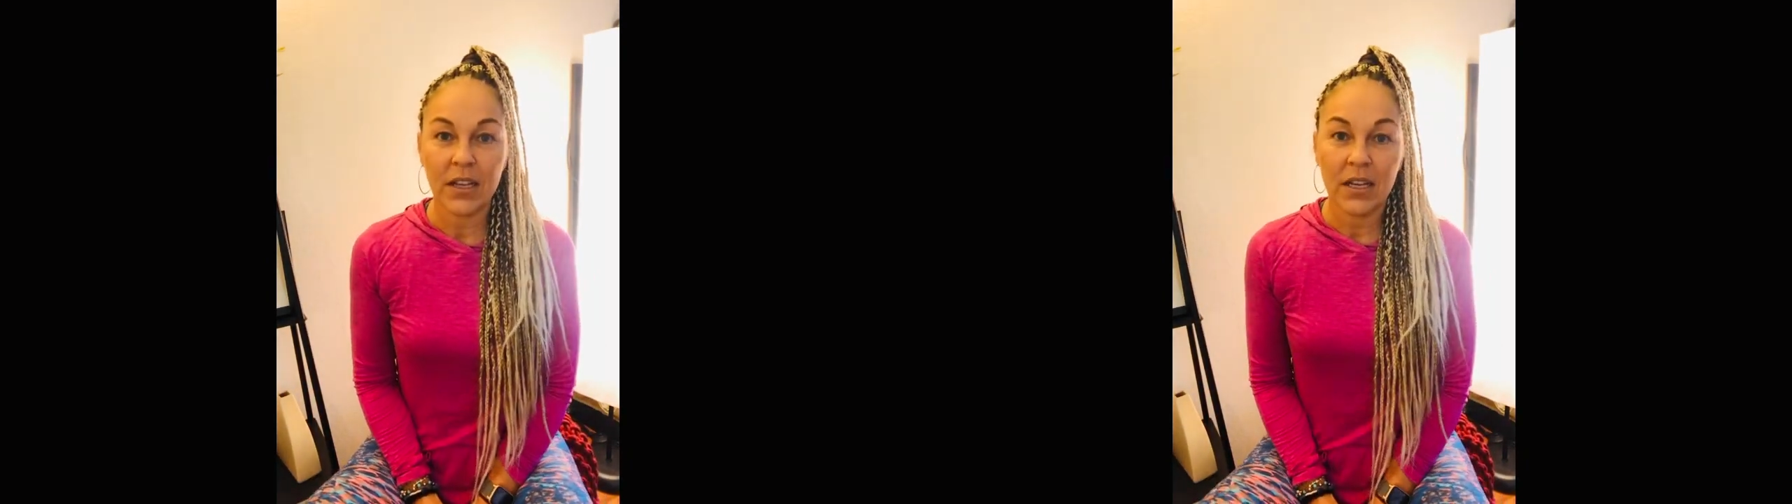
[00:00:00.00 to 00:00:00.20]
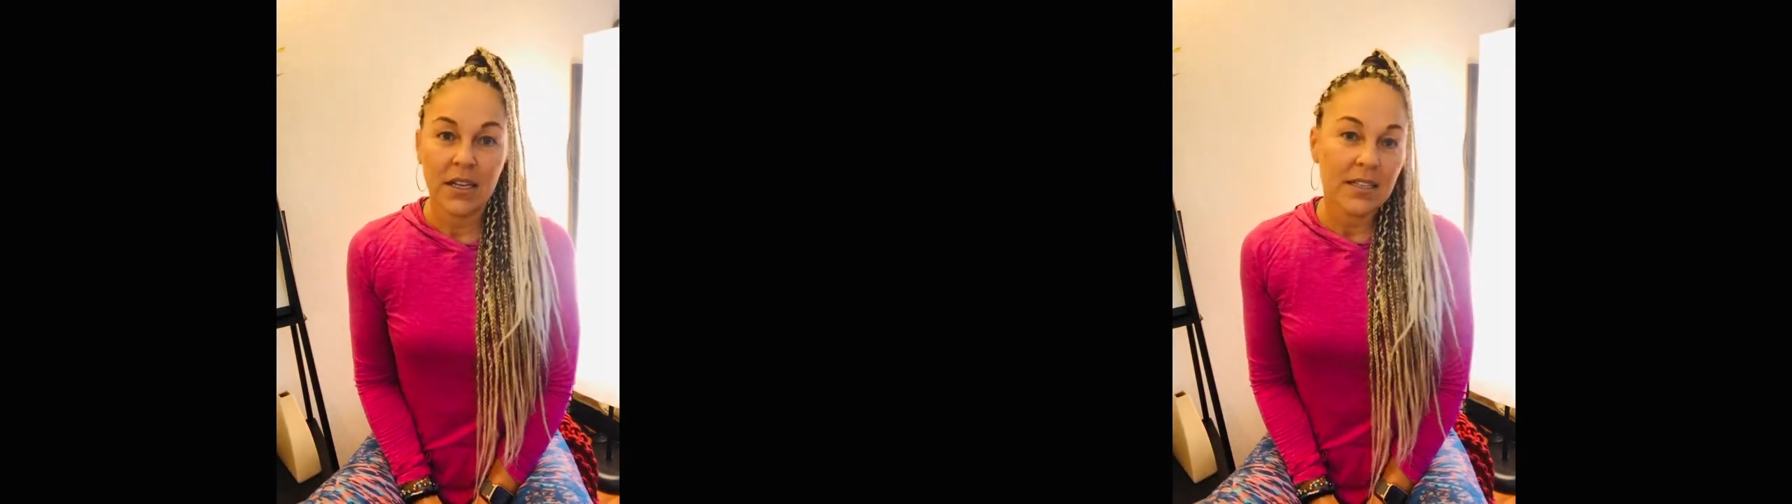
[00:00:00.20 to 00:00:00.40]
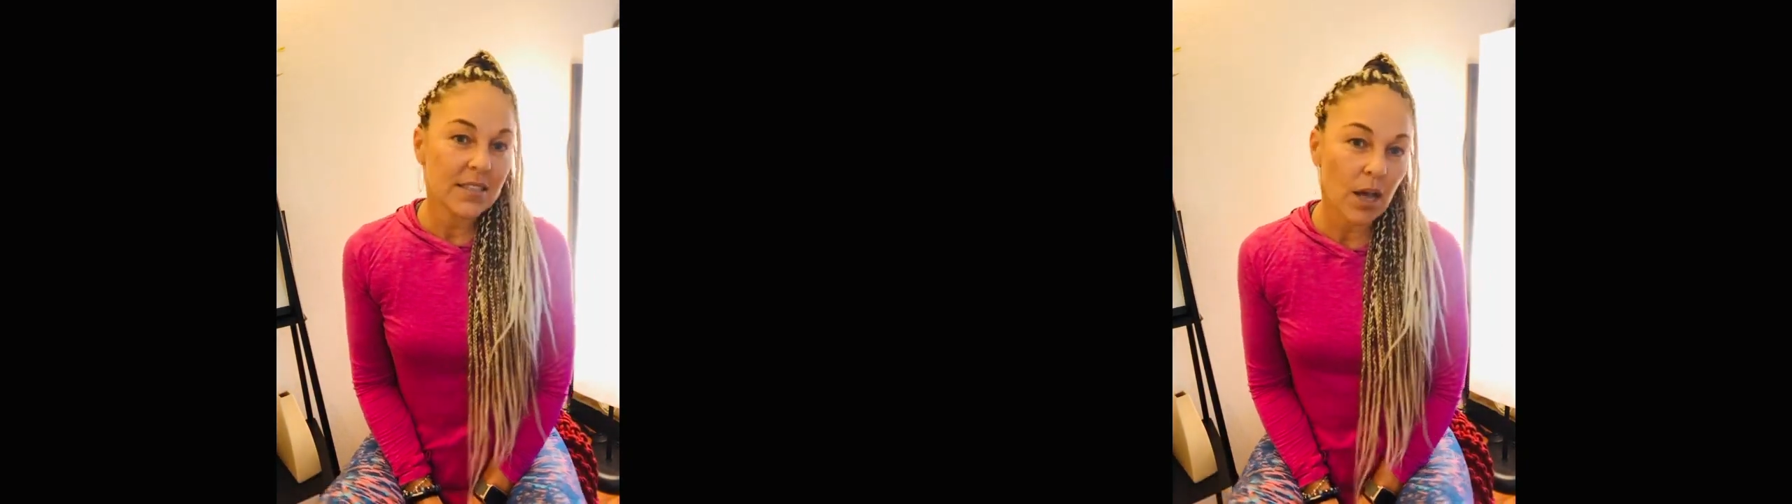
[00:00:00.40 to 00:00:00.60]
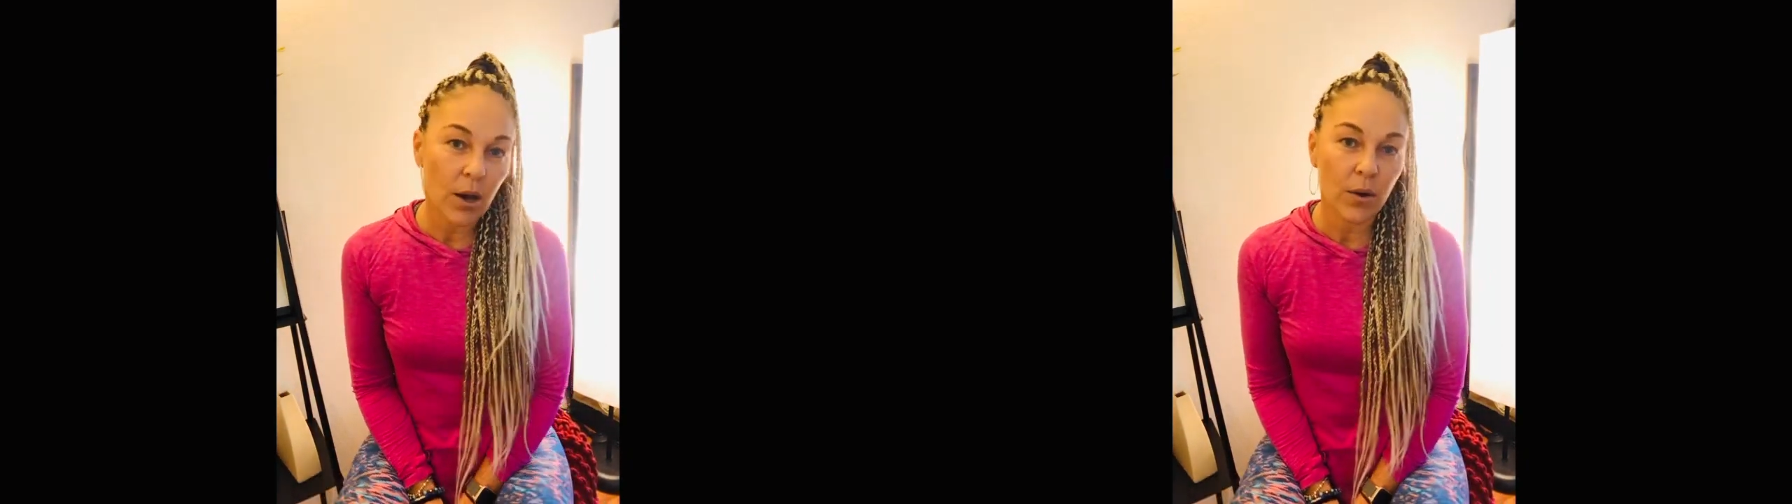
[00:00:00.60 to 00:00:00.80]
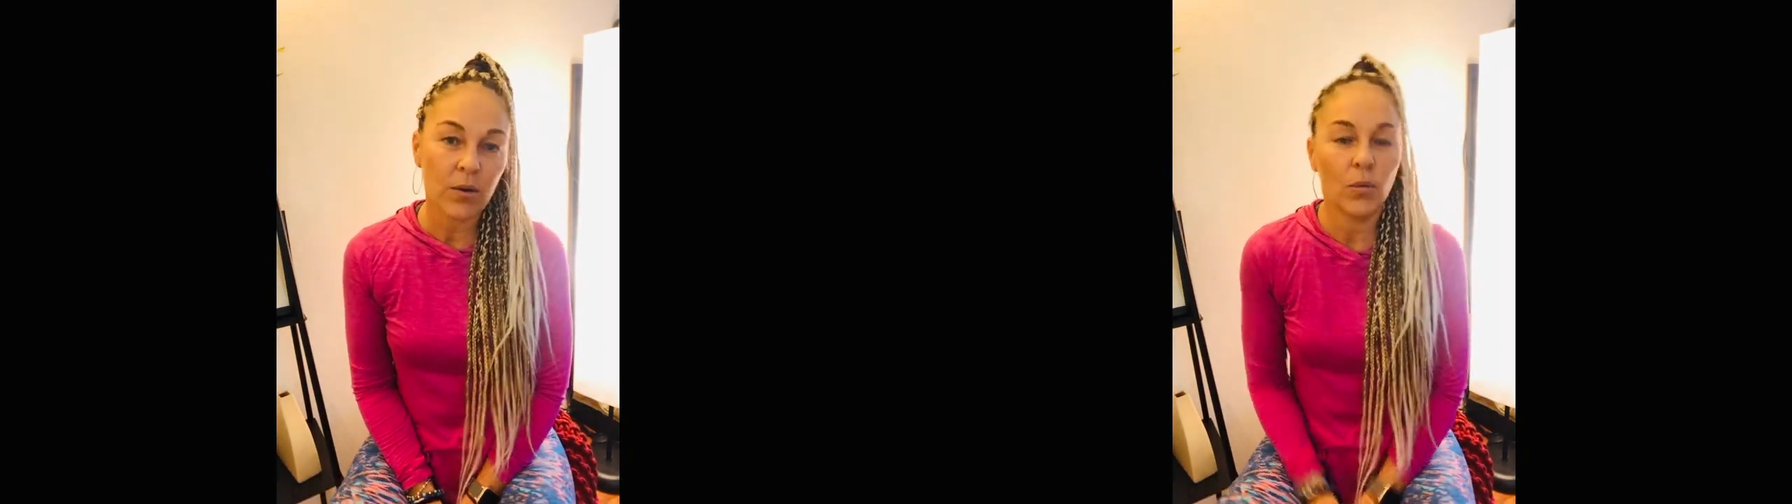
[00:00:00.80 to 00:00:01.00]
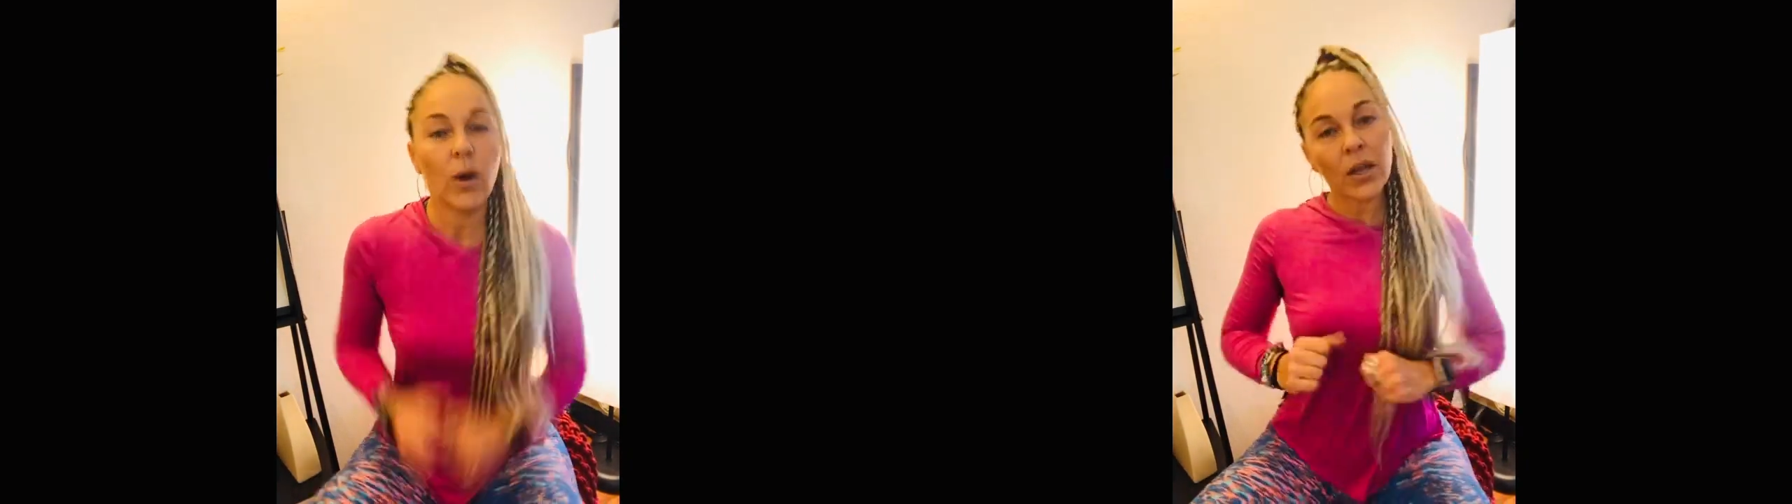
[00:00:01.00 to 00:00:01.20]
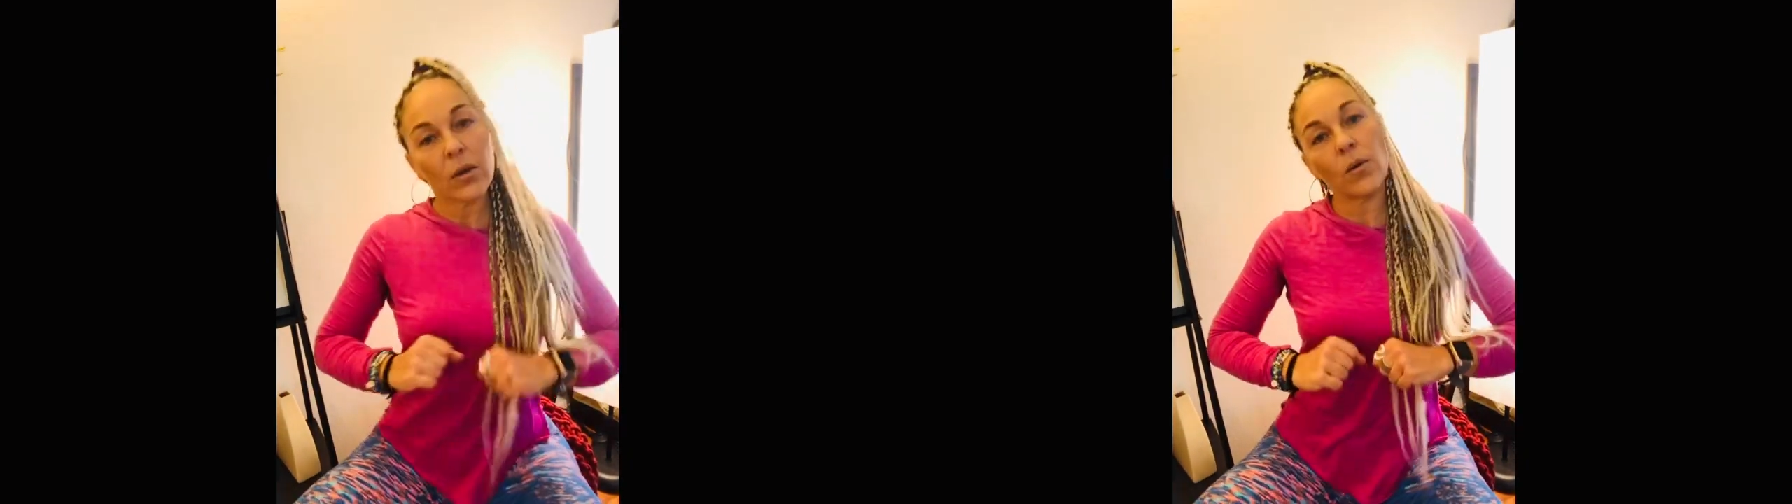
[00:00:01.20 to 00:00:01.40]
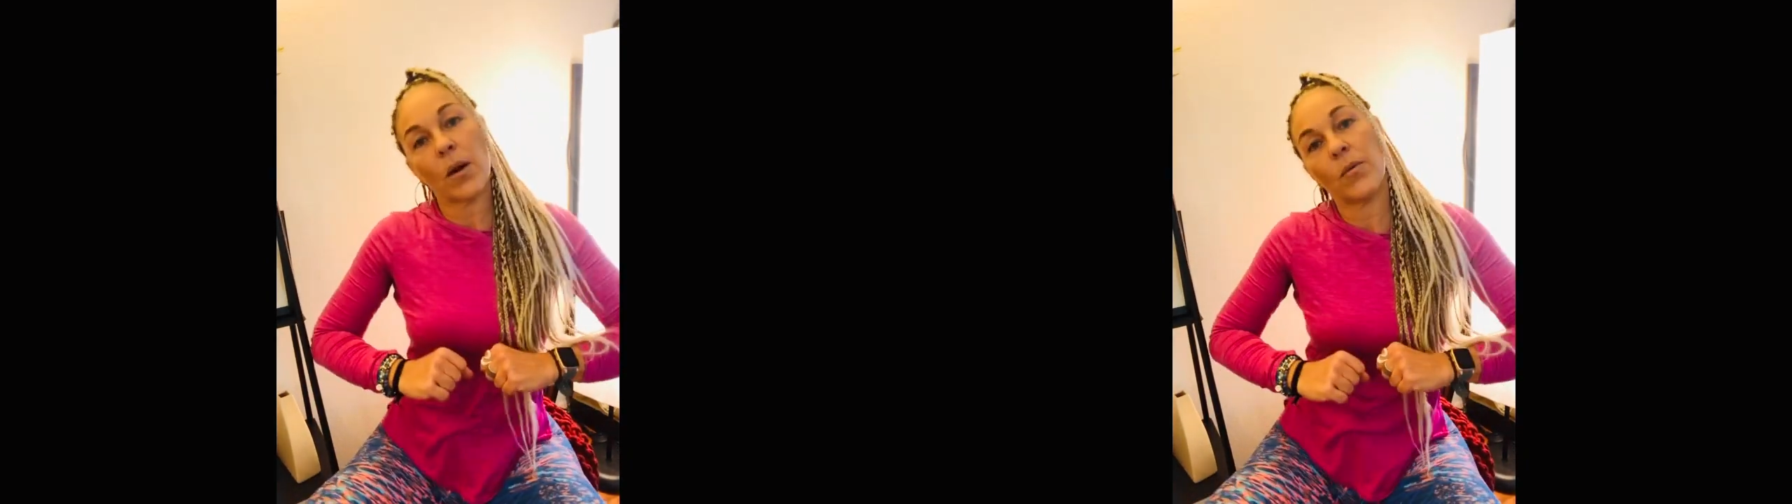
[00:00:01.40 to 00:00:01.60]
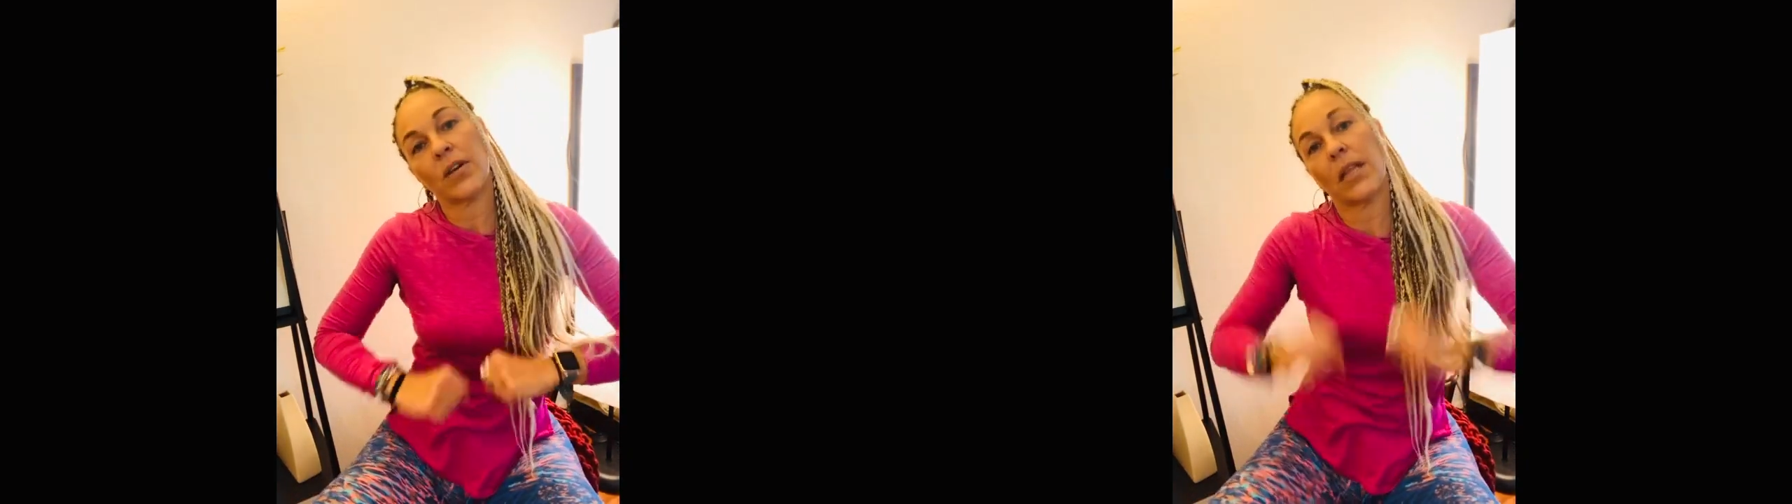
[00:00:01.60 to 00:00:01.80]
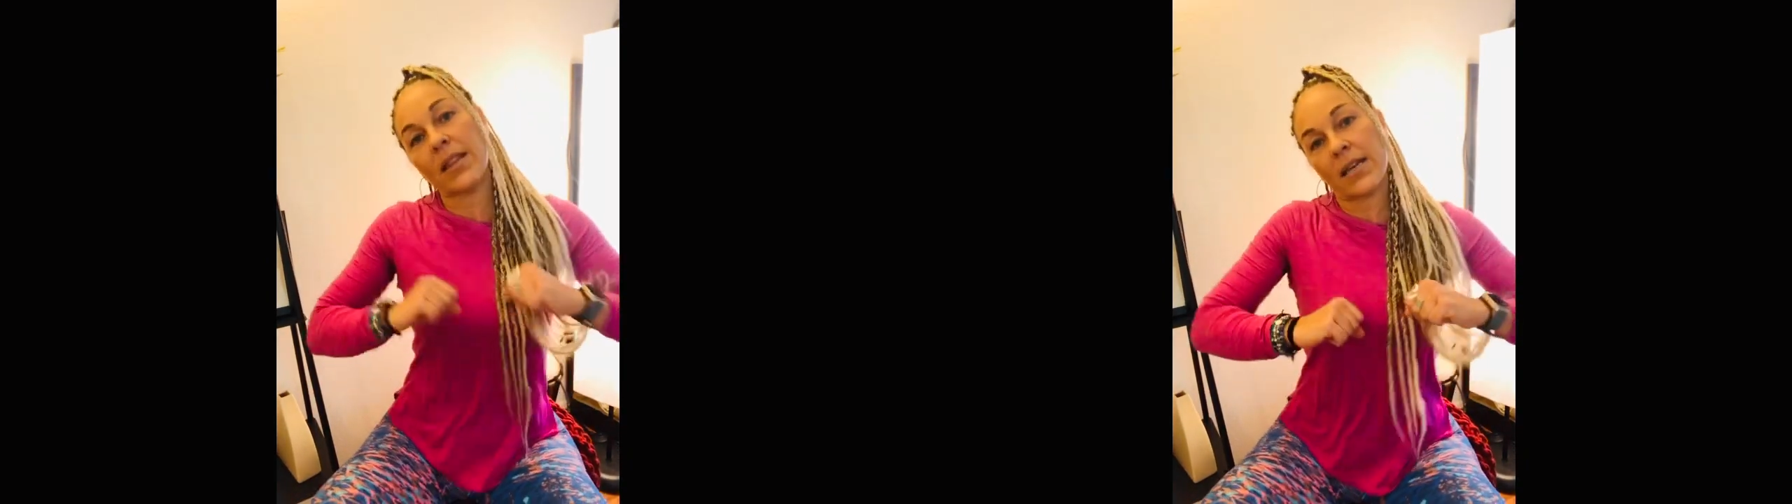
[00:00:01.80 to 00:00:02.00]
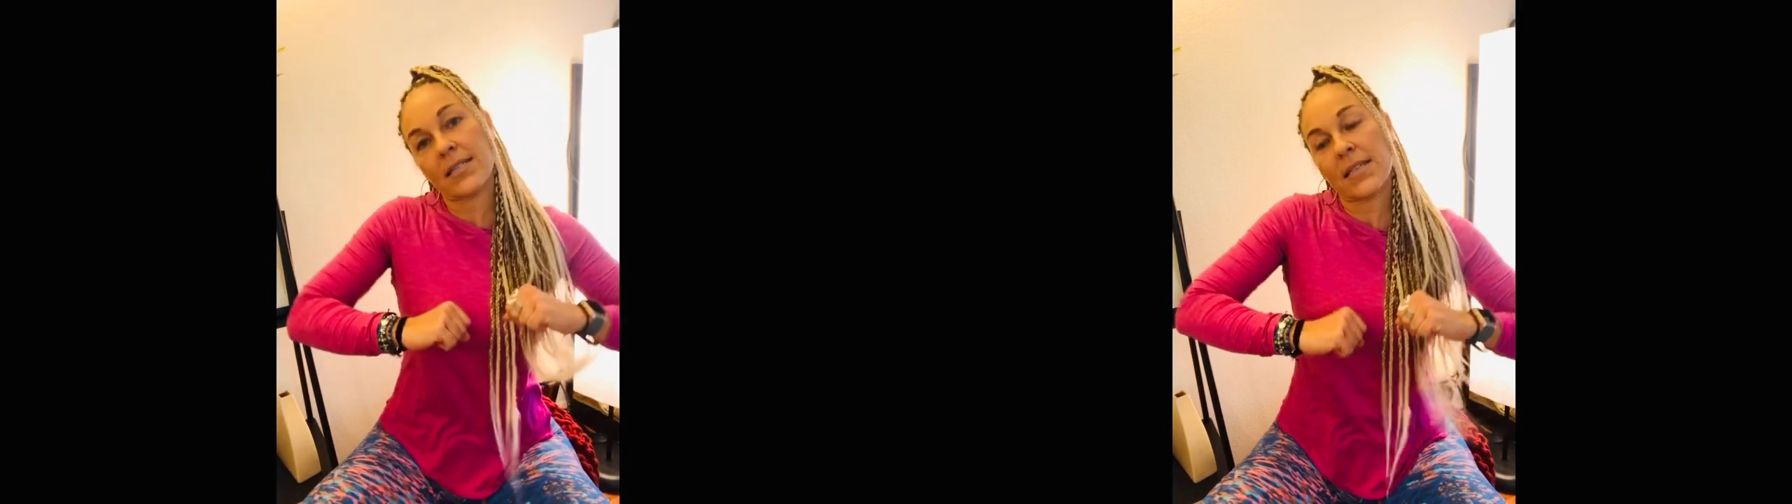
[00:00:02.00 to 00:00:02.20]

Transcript: So, what do you want more than this?